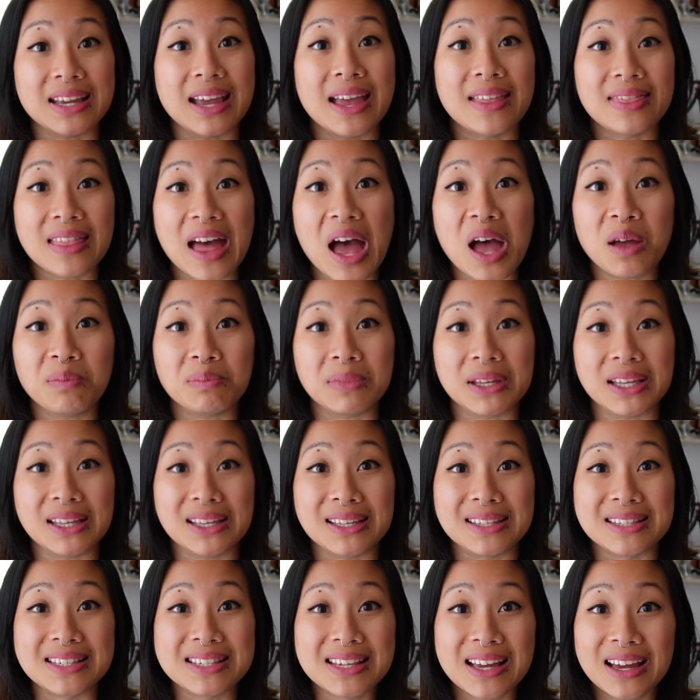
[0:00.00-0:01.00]
and that
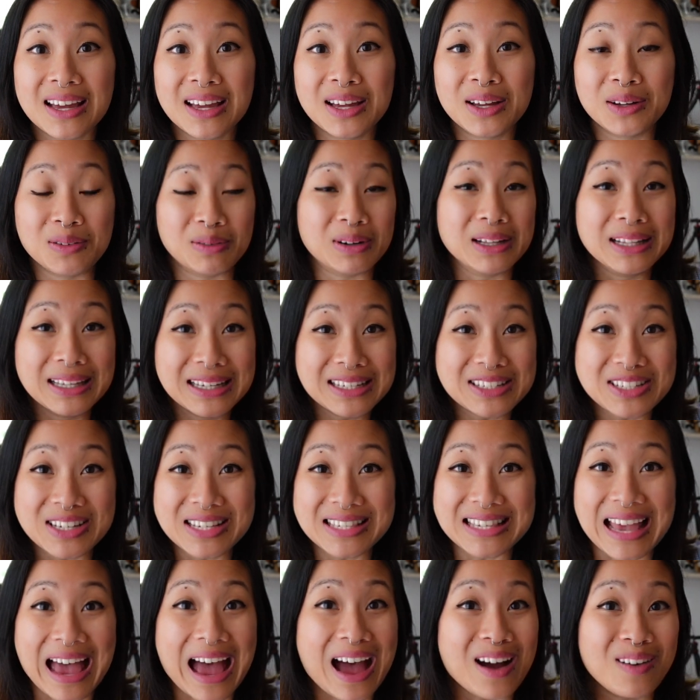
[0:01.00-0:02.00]
means really
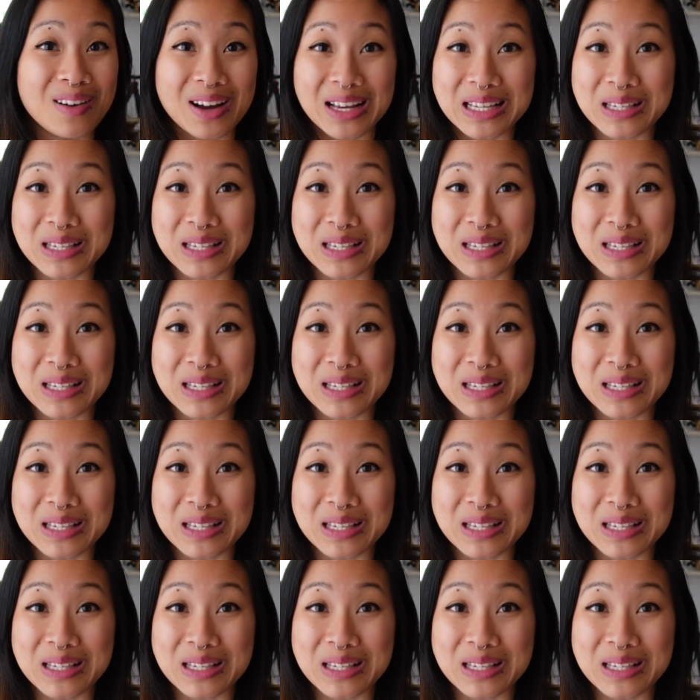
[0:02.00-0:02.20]
just how I